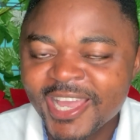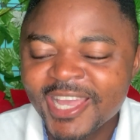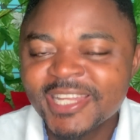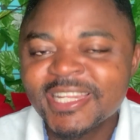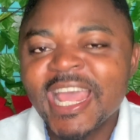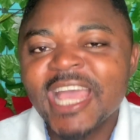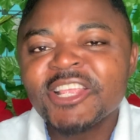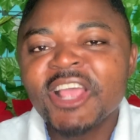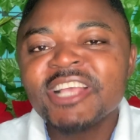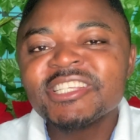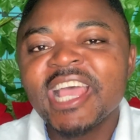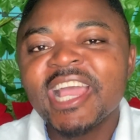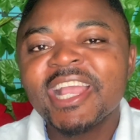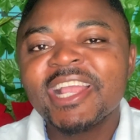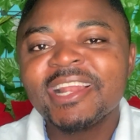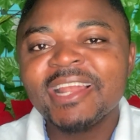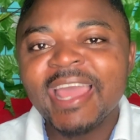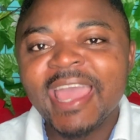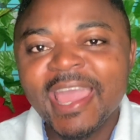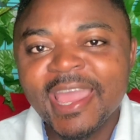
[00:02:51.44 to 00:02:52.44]
they just
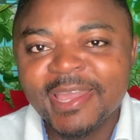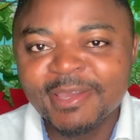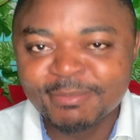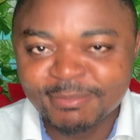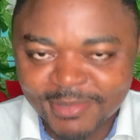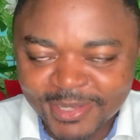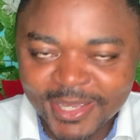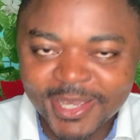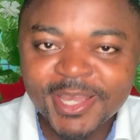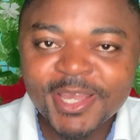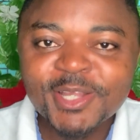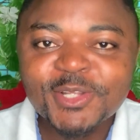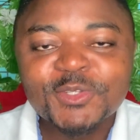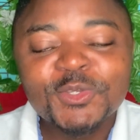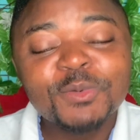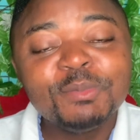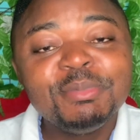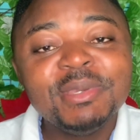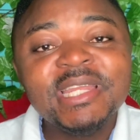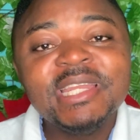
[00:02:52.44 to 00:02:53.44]
claim
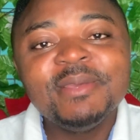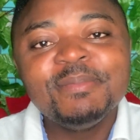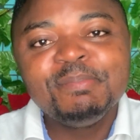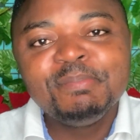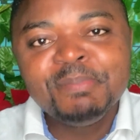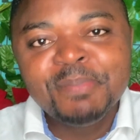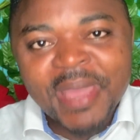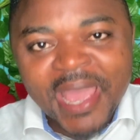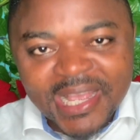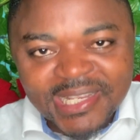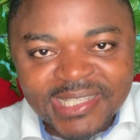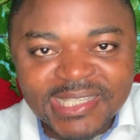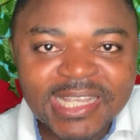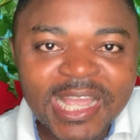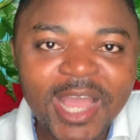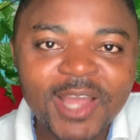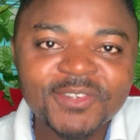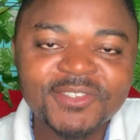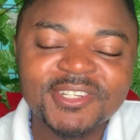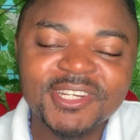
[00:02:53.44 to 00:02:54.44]
to be the best
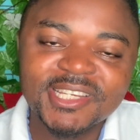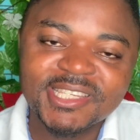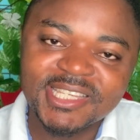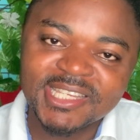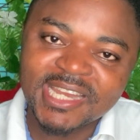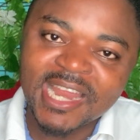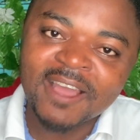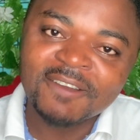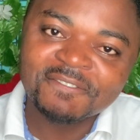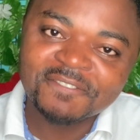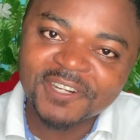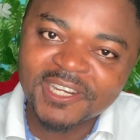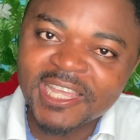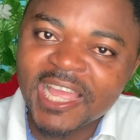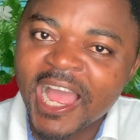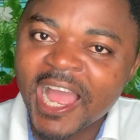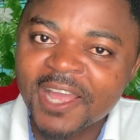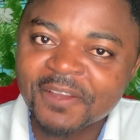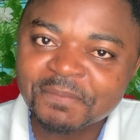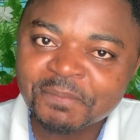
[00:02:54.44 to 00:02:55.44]
countries in
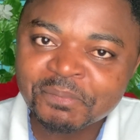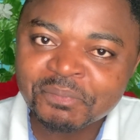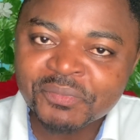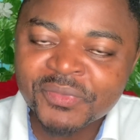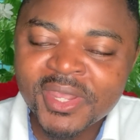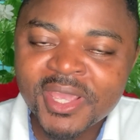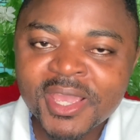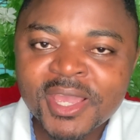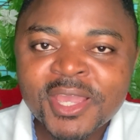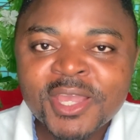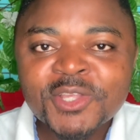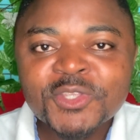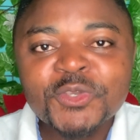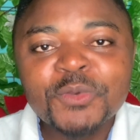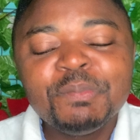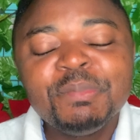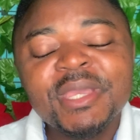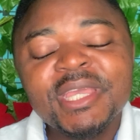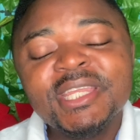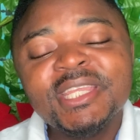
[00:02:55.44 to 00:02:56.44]
Africa, to
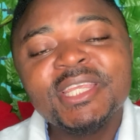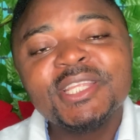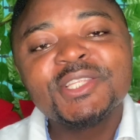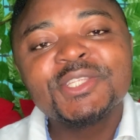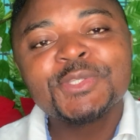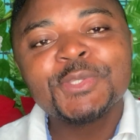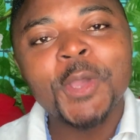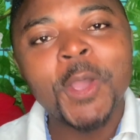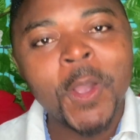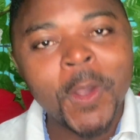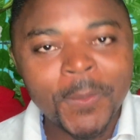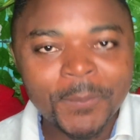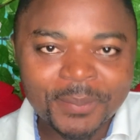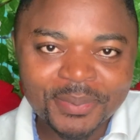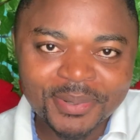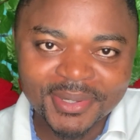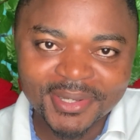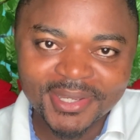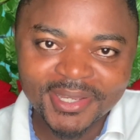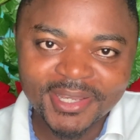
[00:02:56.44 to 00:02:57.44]
be the top,
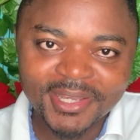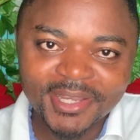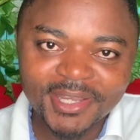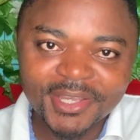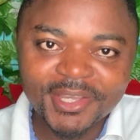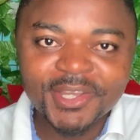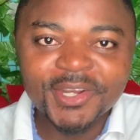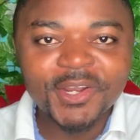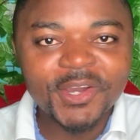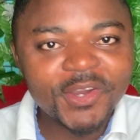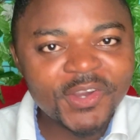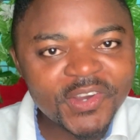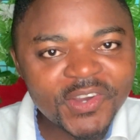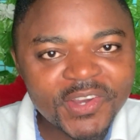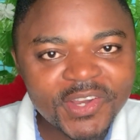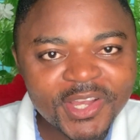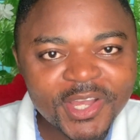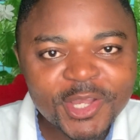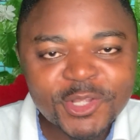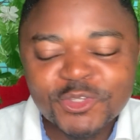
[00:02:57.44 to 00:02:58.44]
you know,
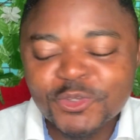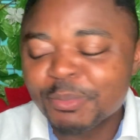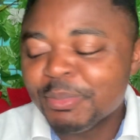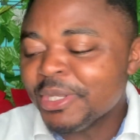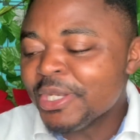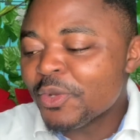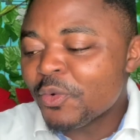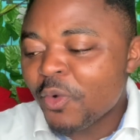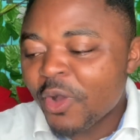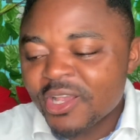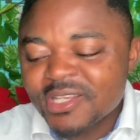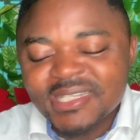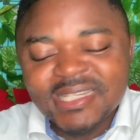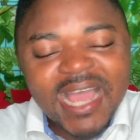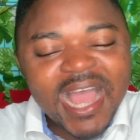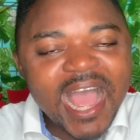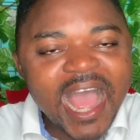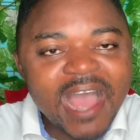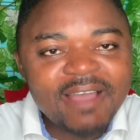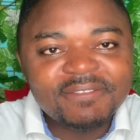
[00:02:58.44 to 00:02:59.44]
to be the ones
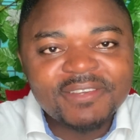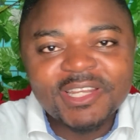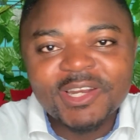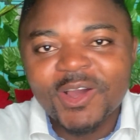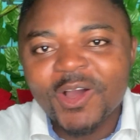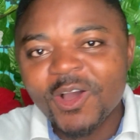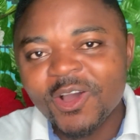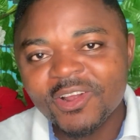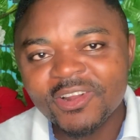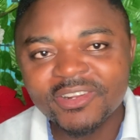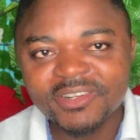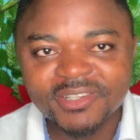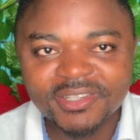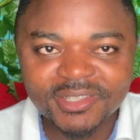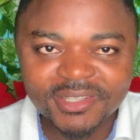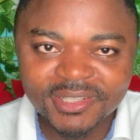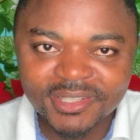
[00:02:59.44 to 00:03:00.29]
that have it all.